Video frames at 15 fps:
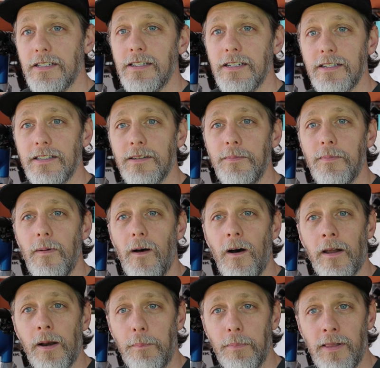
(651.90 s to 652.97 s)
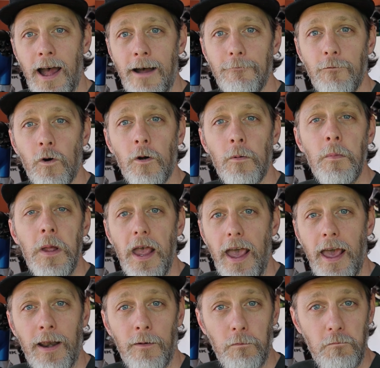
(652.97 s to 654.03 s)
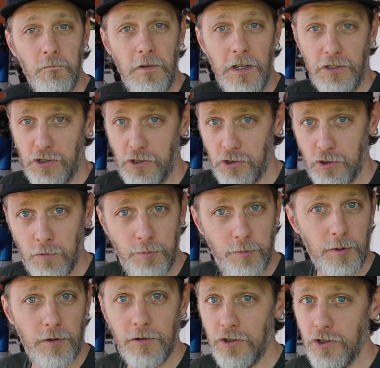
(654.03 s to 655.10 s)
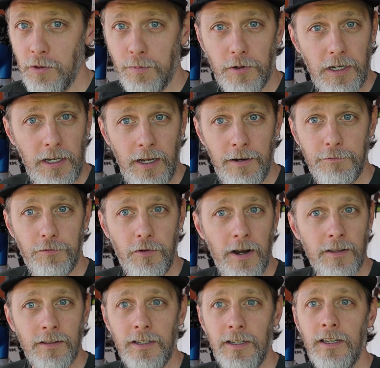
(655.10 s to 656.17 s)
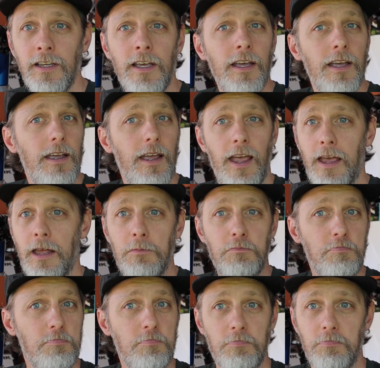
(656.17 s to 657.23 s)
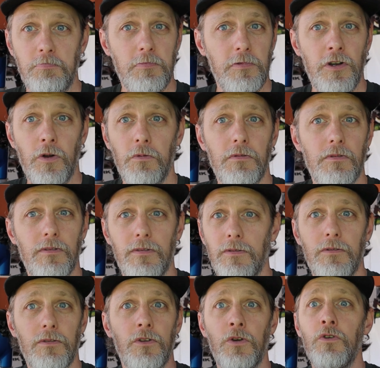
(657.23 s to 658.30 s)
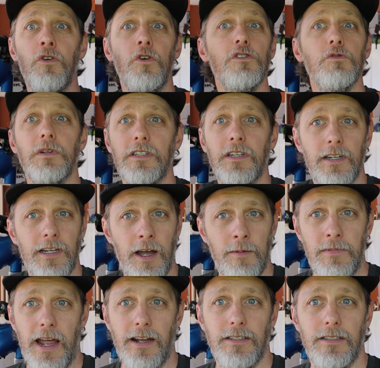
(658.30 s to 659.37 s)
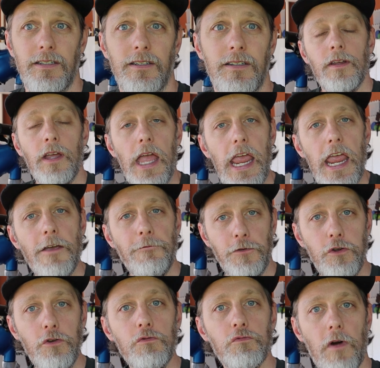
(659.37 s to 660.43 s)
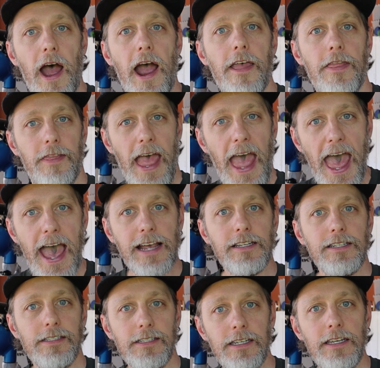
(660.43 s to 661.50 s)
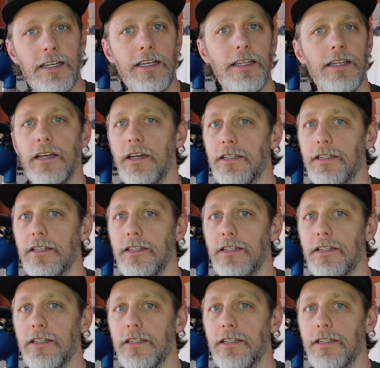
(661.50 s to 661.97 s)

system on a platform, and it is super, super kid-friendly. And, you know, who knows what's gonna come next? If you ride XC